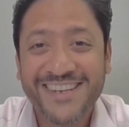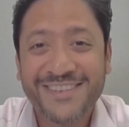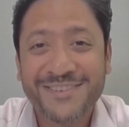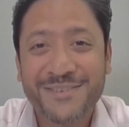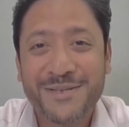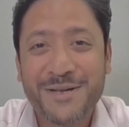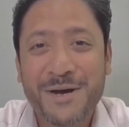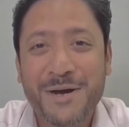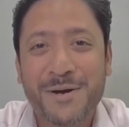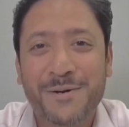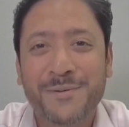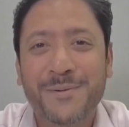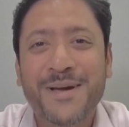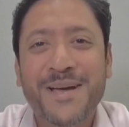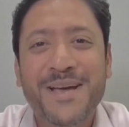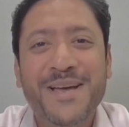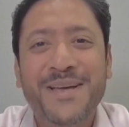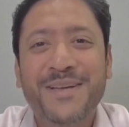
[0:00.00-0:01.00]

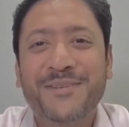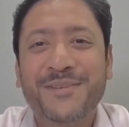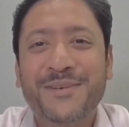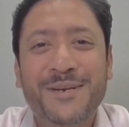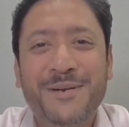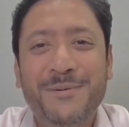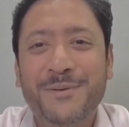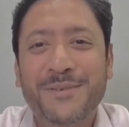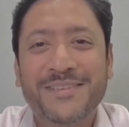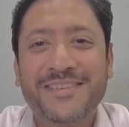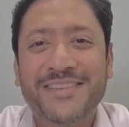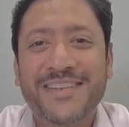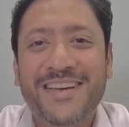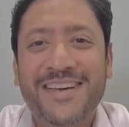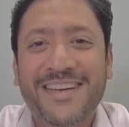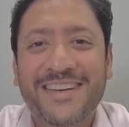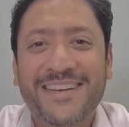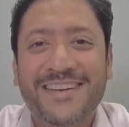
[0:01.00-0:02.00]
So it was
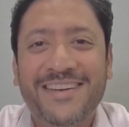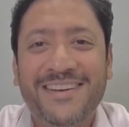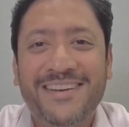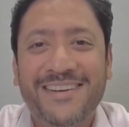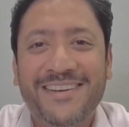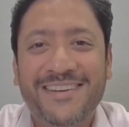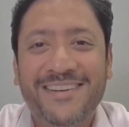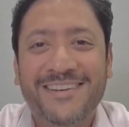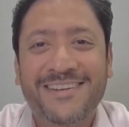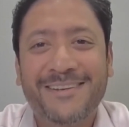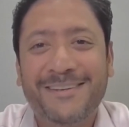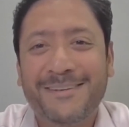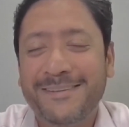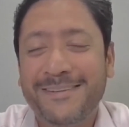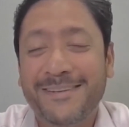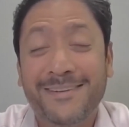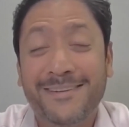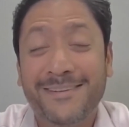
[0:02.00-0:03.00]
like,
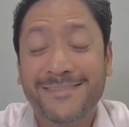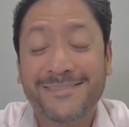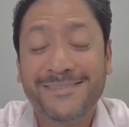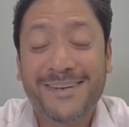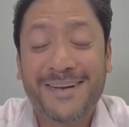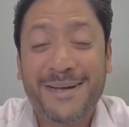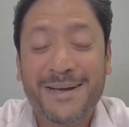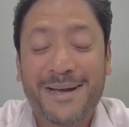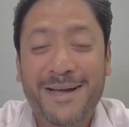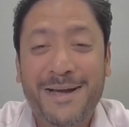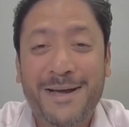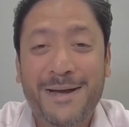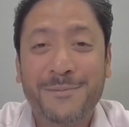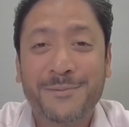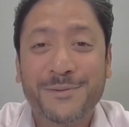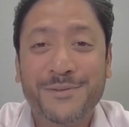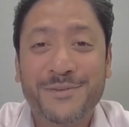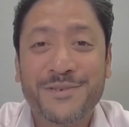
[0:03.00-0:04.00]

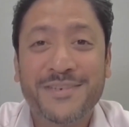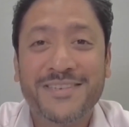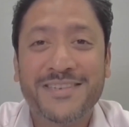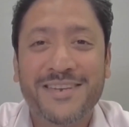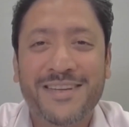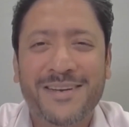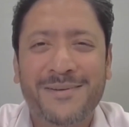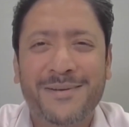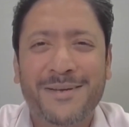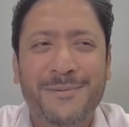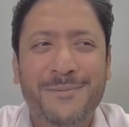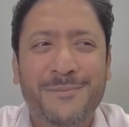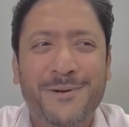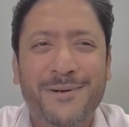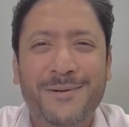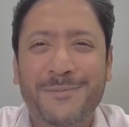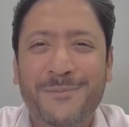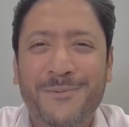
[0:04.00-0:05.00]
I was just like, okay,
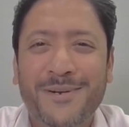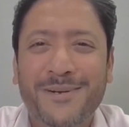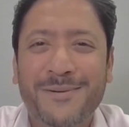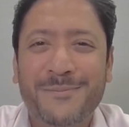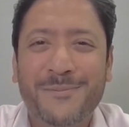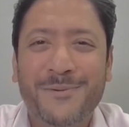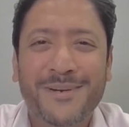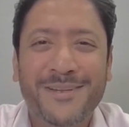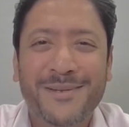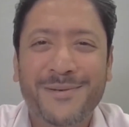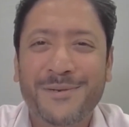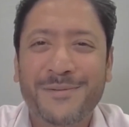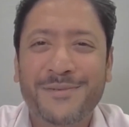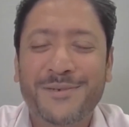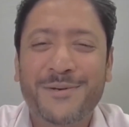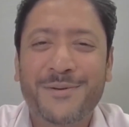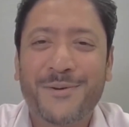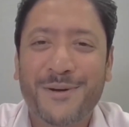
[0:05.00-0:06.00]
what are you
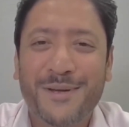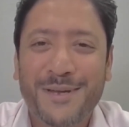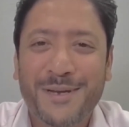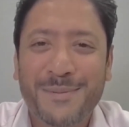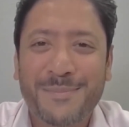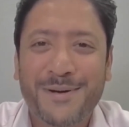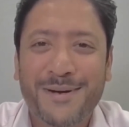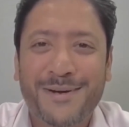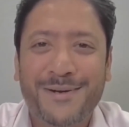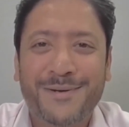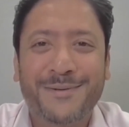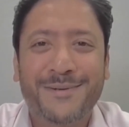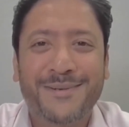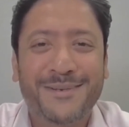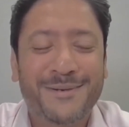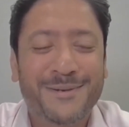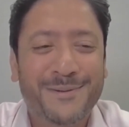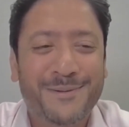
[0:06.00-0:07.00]
even talking
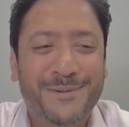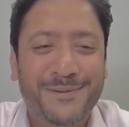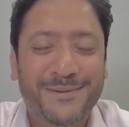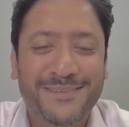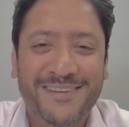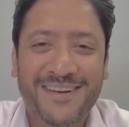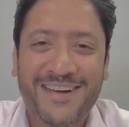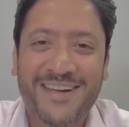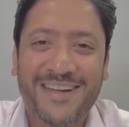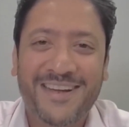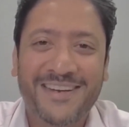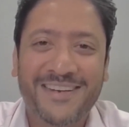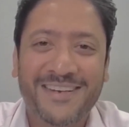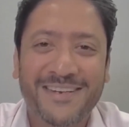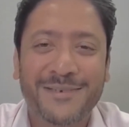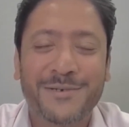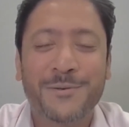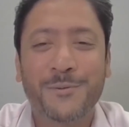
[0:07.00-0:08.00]
about?
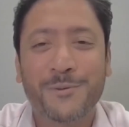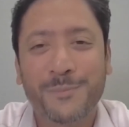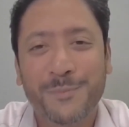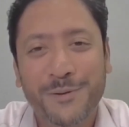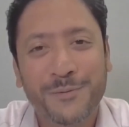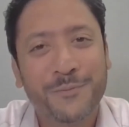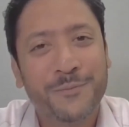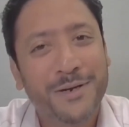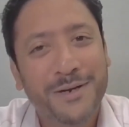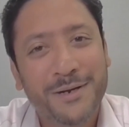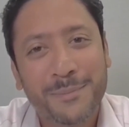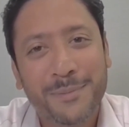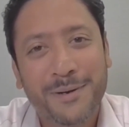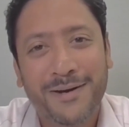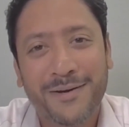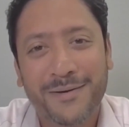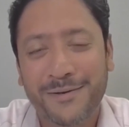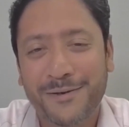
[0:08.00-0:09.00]
And he told me to read
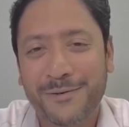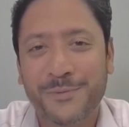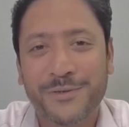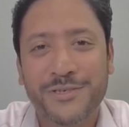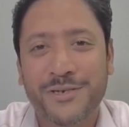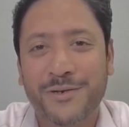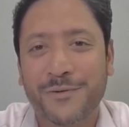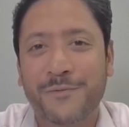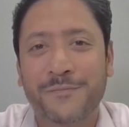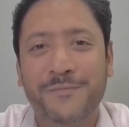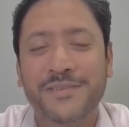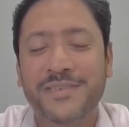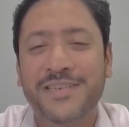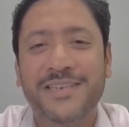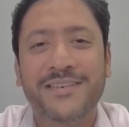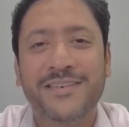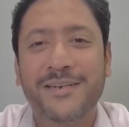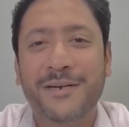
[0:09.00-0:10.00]
about it, which I
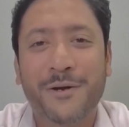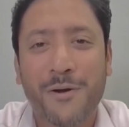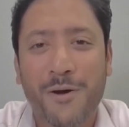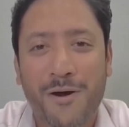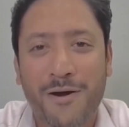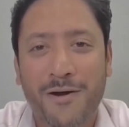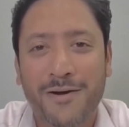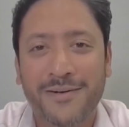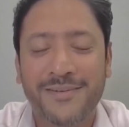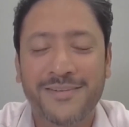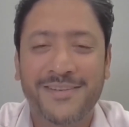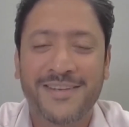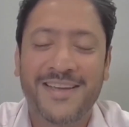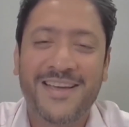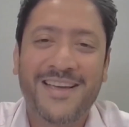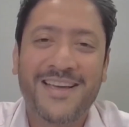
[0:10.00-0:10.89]
obviously did not.